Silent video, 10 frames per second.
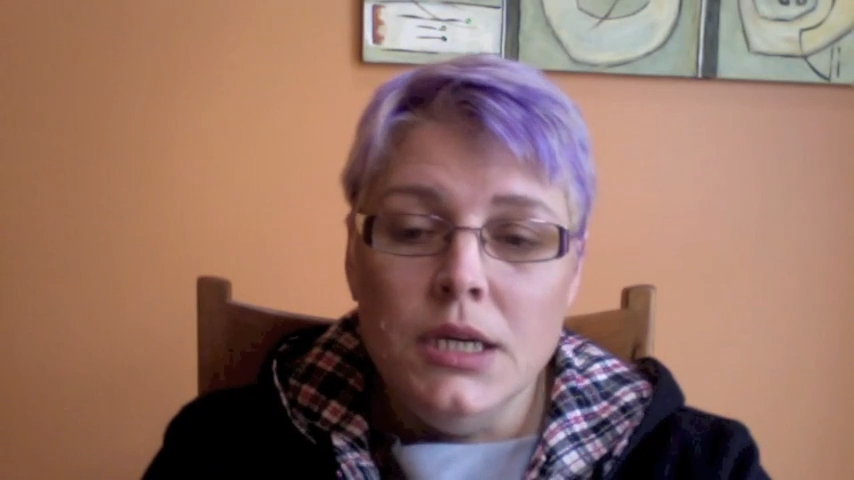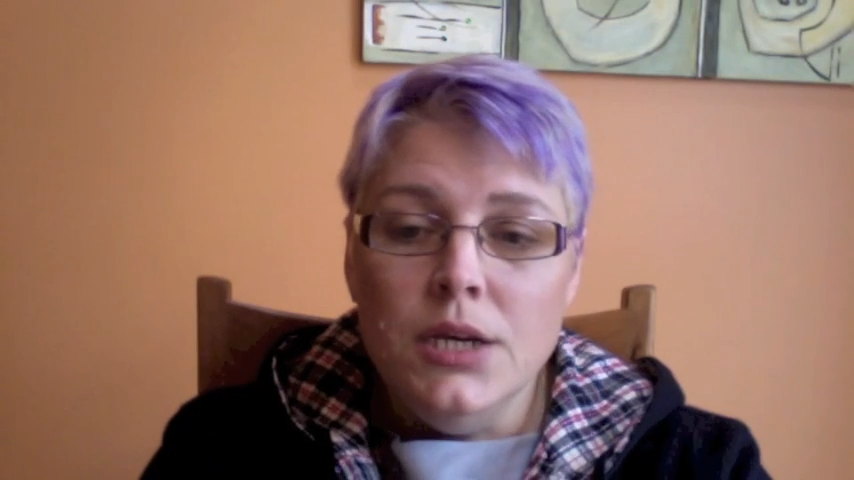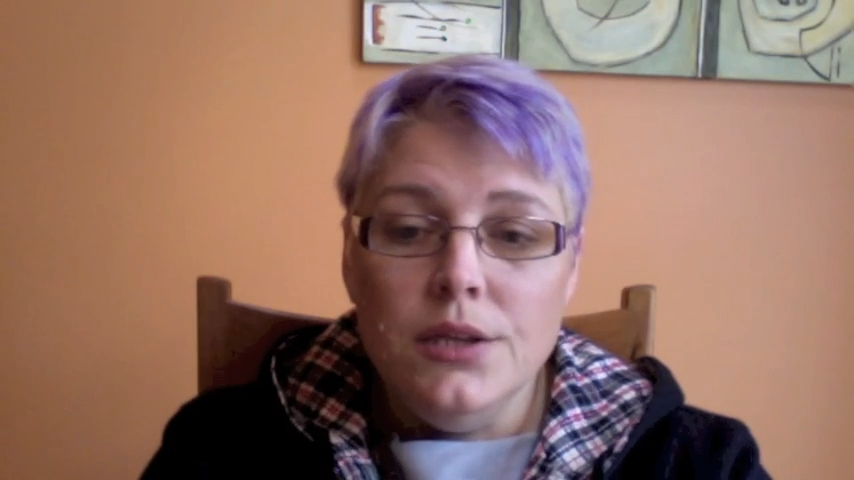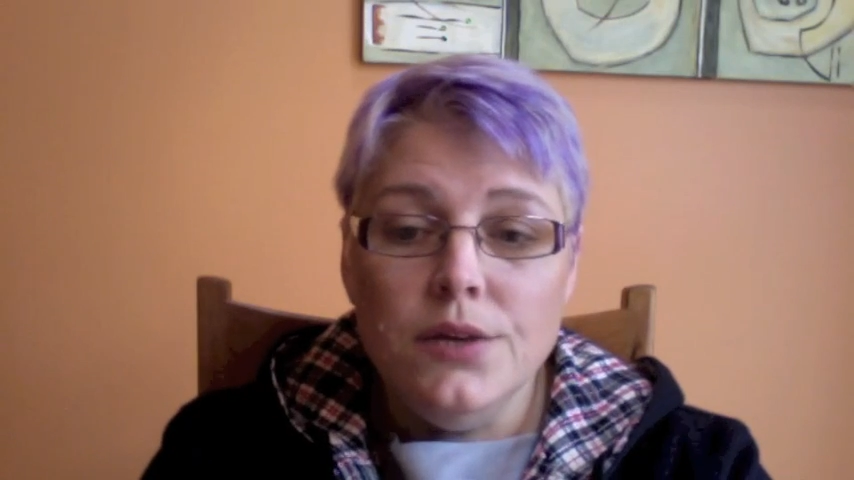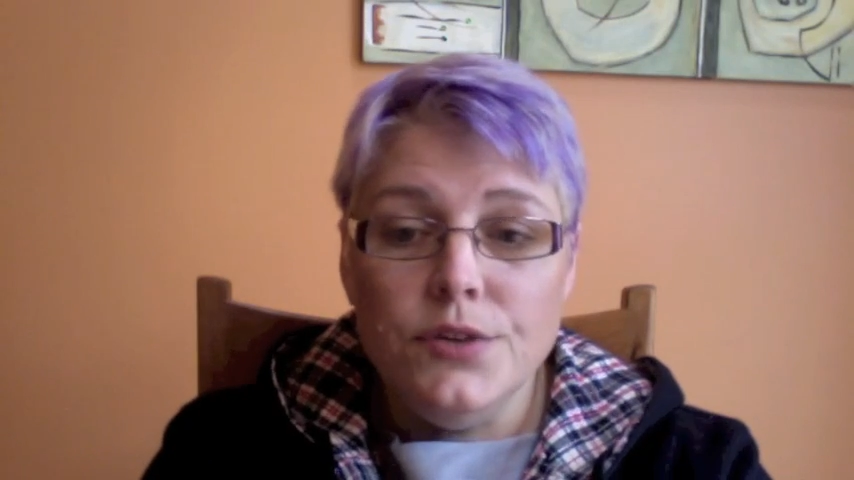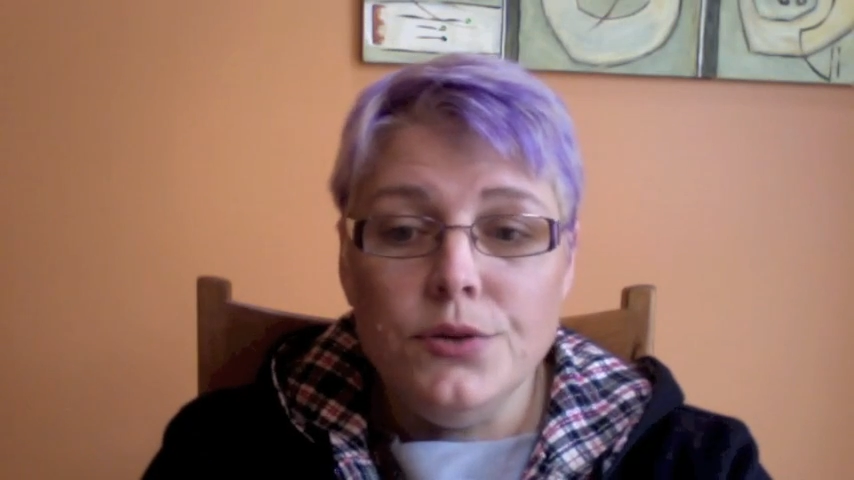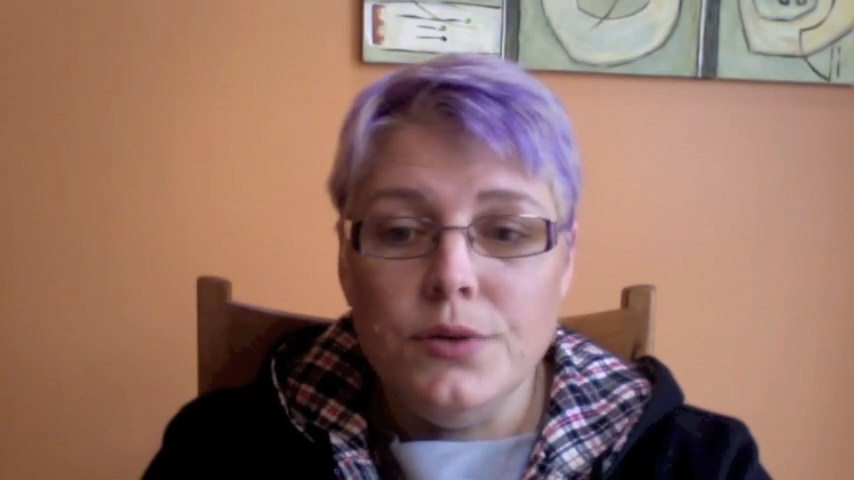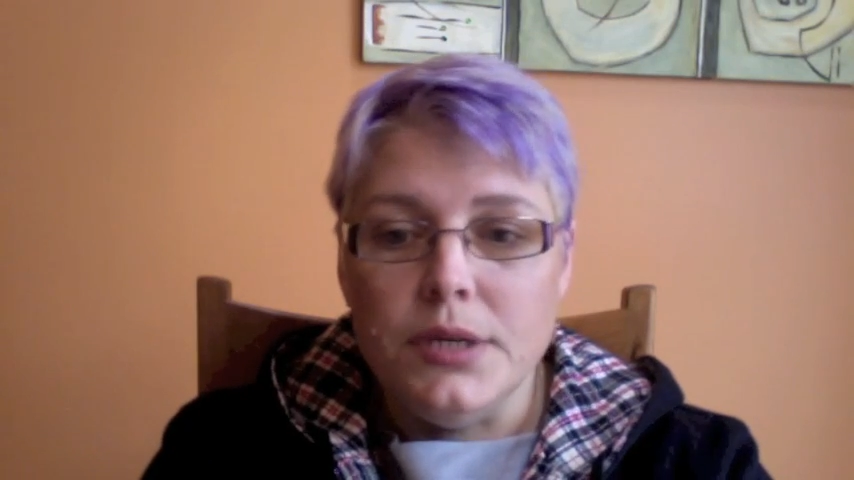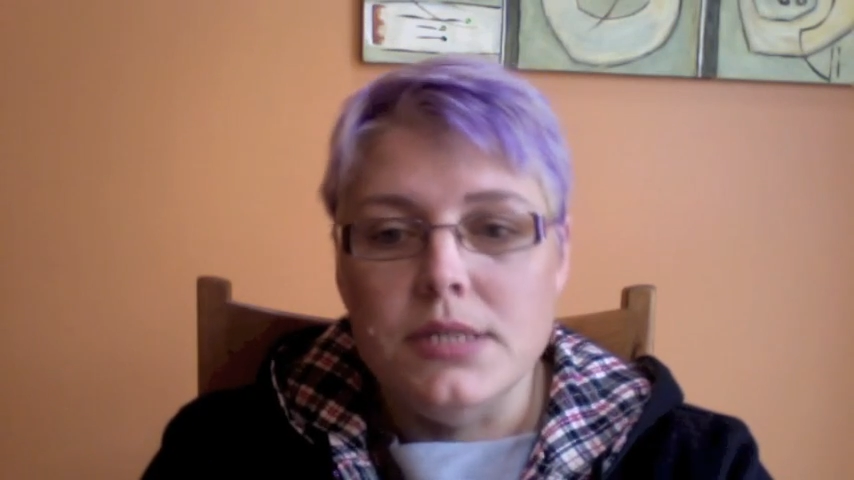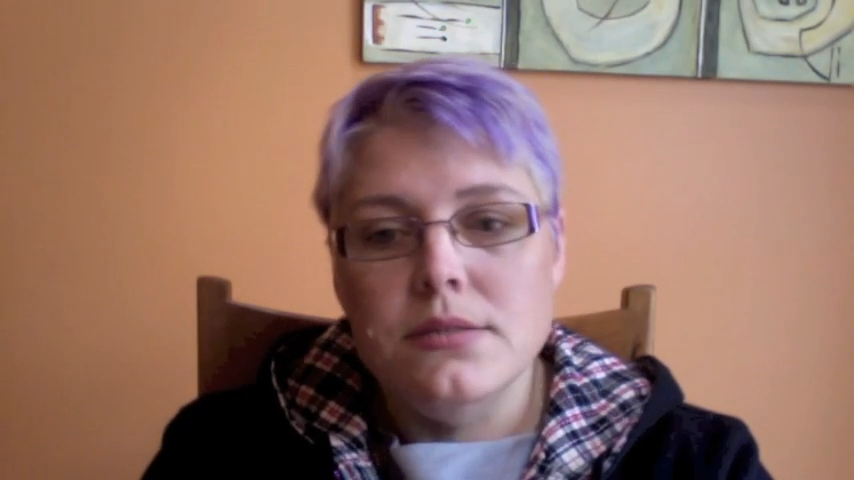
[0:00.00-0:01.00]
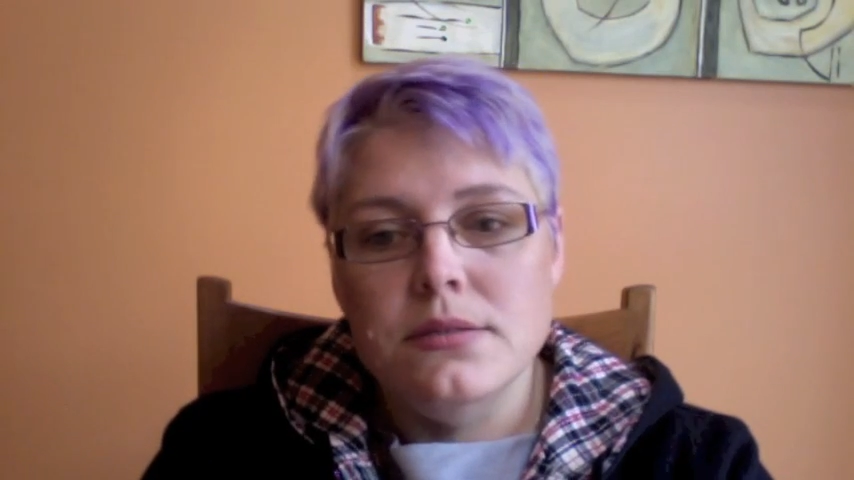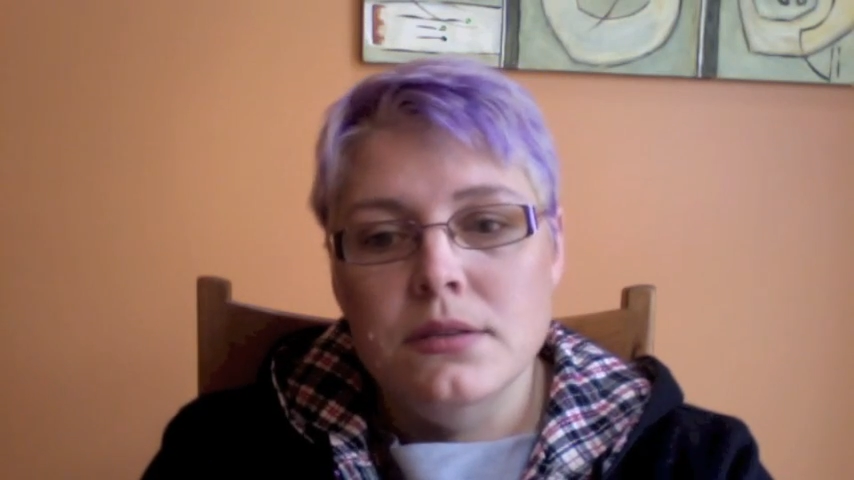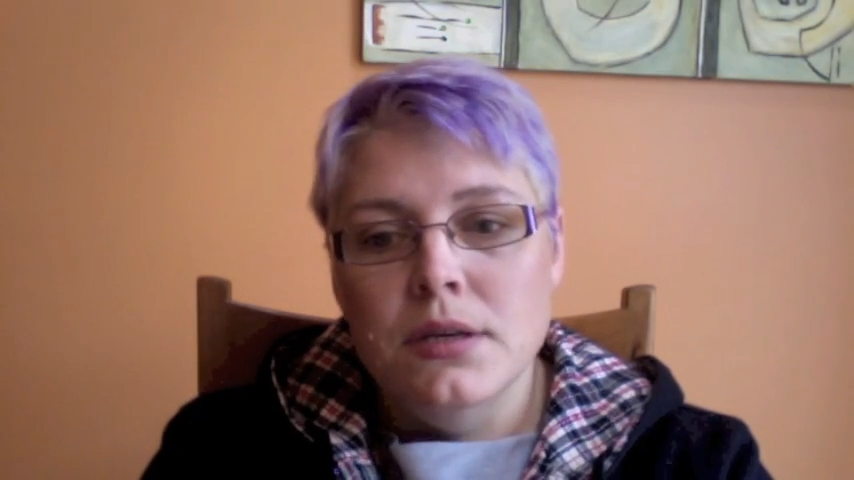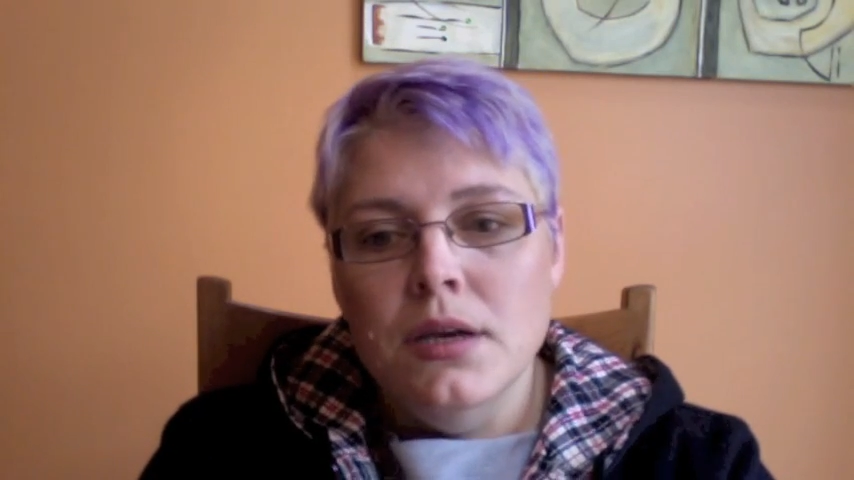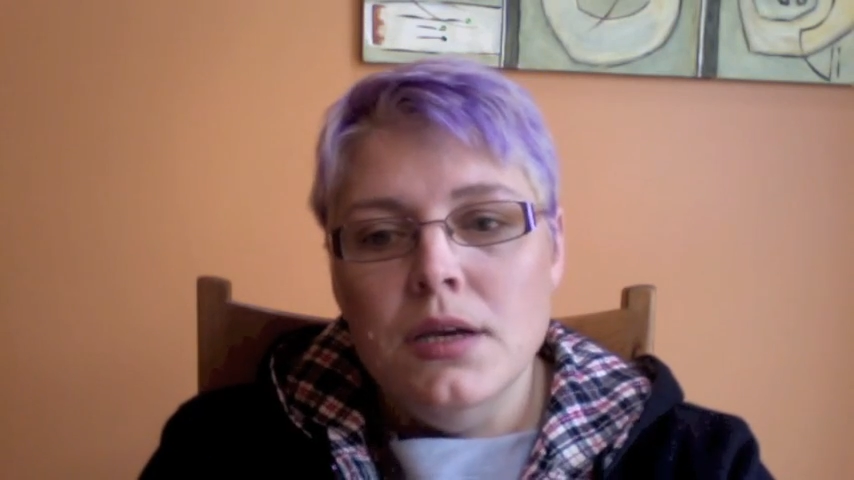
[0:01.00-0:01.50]
Their view is
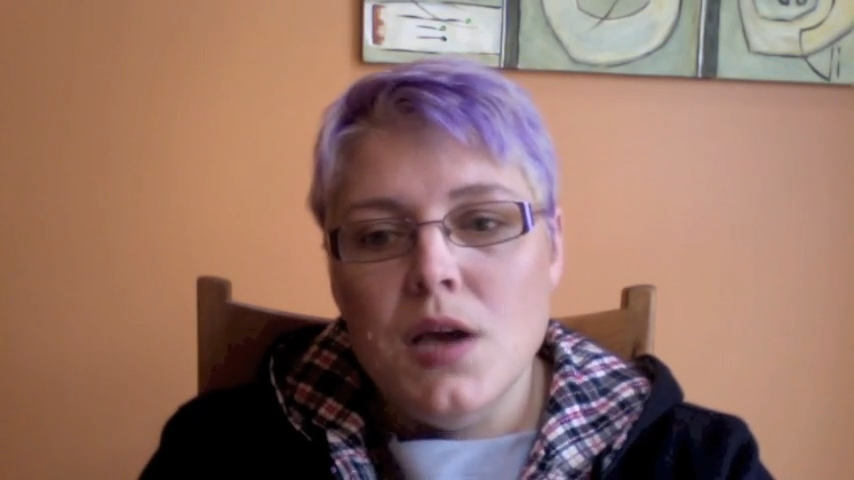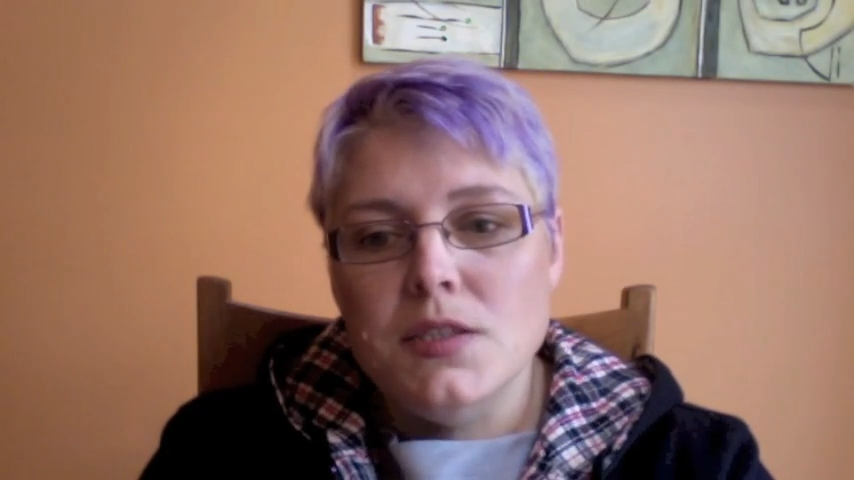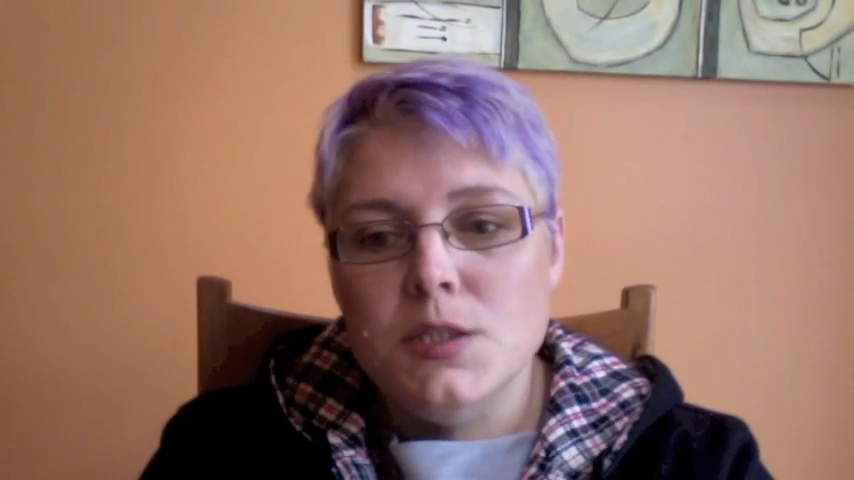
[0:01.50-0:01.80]
God's